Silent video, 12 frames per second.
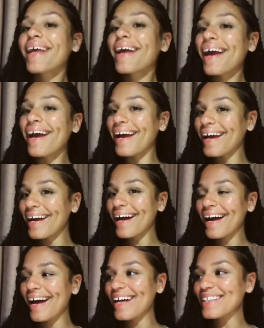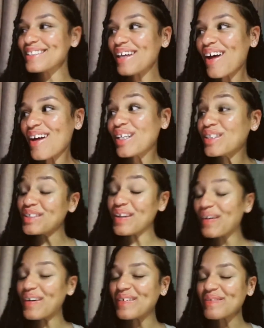Hey guys,
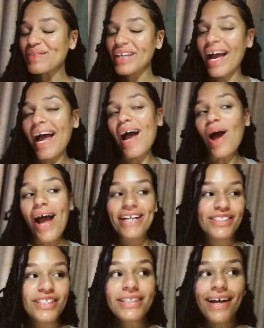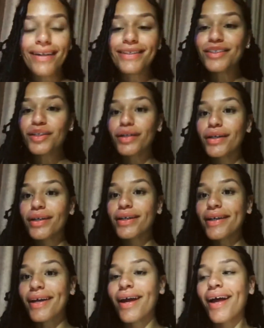so I just entered
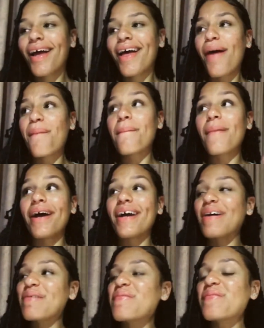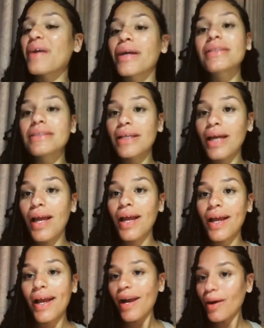my amazing
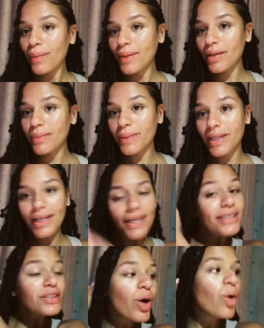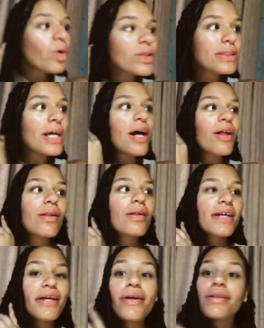Airbnb. It's a hotel
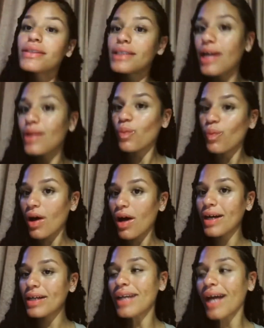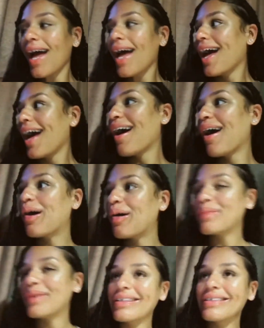here in San Juan.
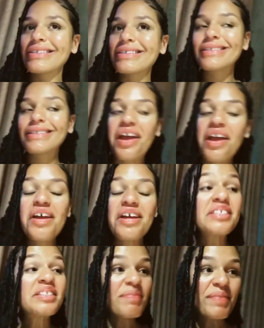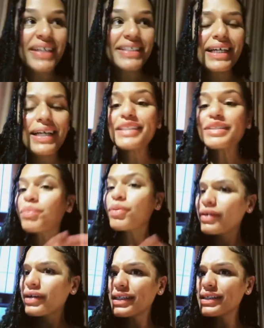Um, it's it's amazing. It's
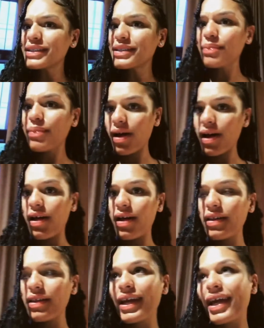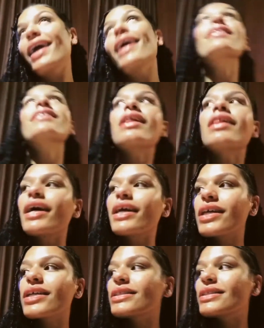pretty small and the
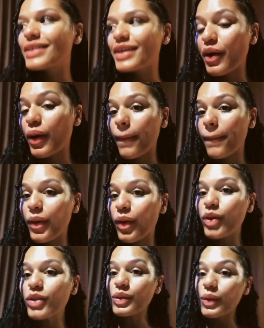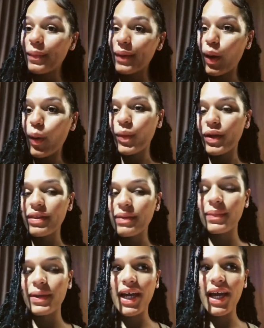lighting is terrible, so bear with
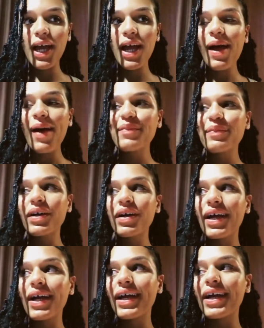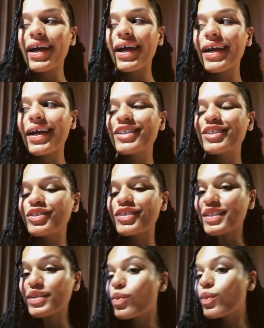me. But it's
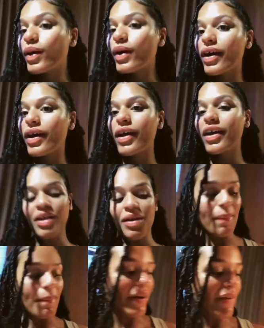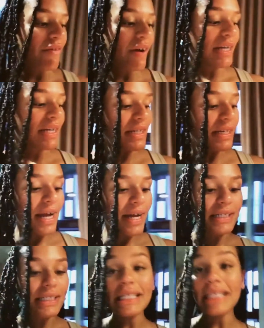just what my friend and I
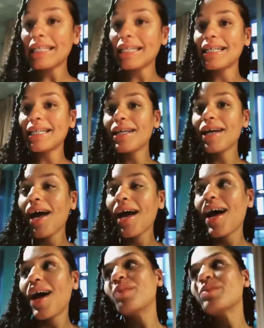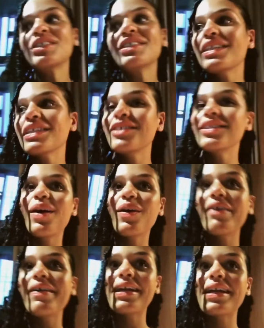needed. Um, she's in the
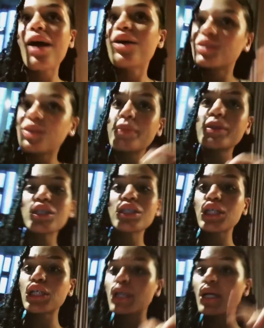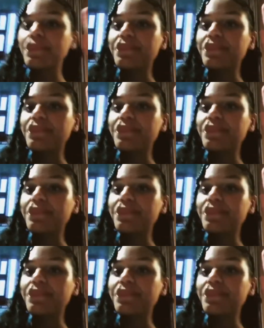shower right now, so I'm just gonna